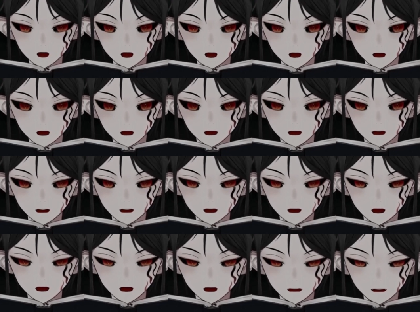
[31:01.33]
I'd
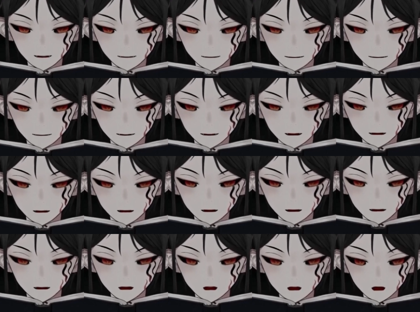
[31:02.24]
have them
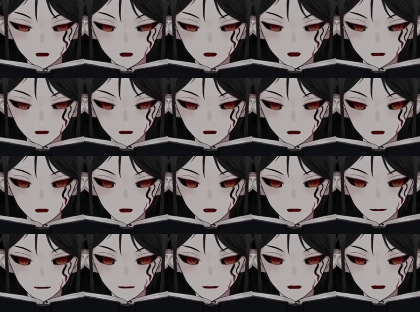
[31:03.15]

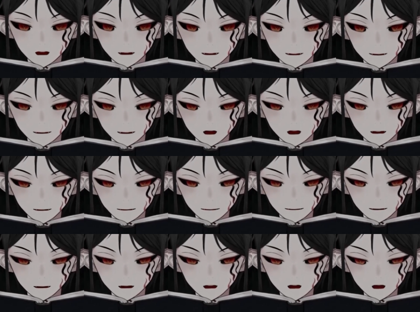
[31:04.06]
then
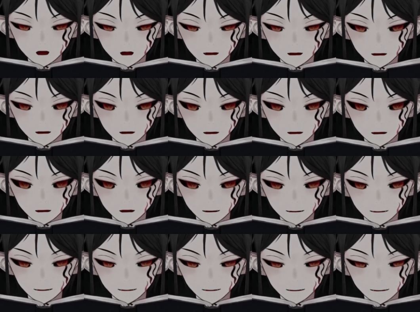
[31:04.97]
and there.
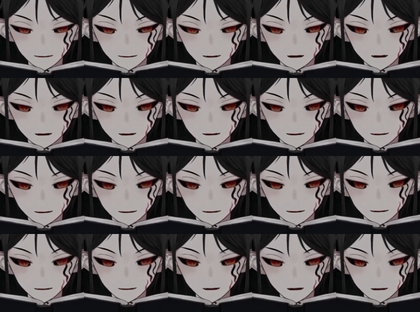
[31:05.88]
But
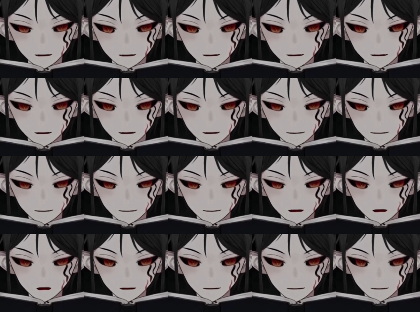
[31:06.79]
suddenly they burst
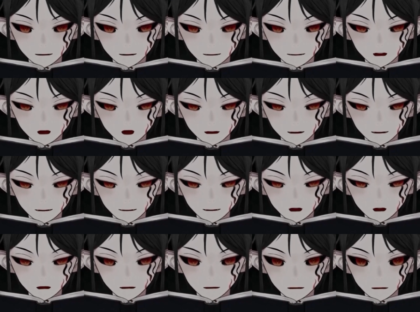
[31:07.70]
out of the tent
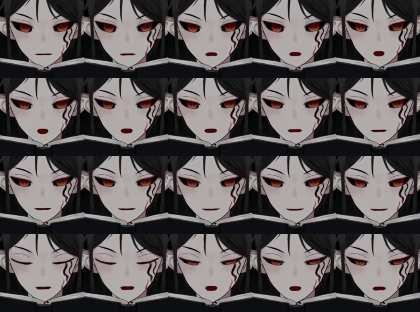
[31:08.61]
and ran
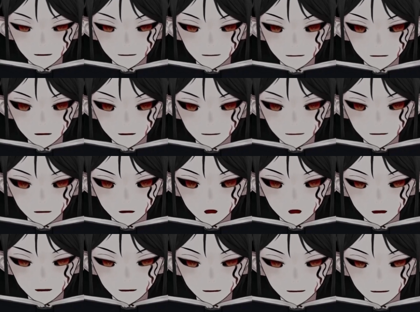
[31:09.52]
in every
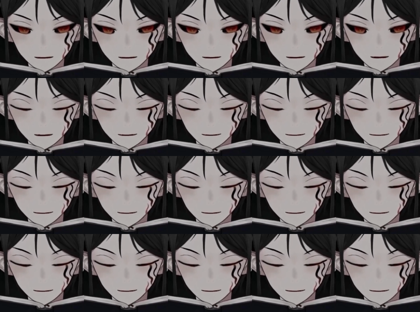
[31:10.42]
direction.